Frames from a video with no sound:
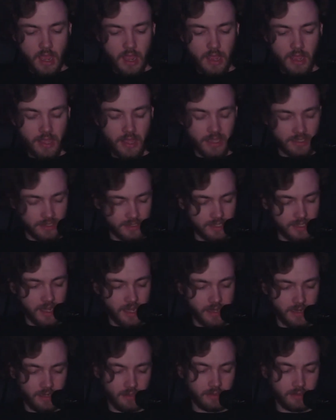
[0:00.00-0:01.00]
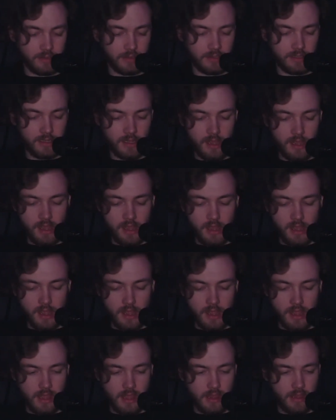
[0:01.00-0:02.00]
It sings.
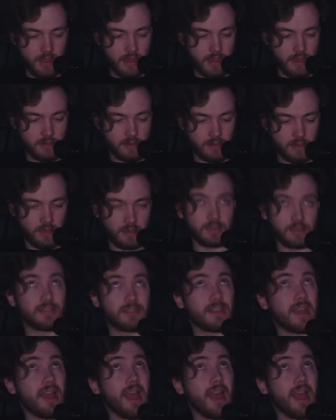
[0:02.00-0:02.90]
It does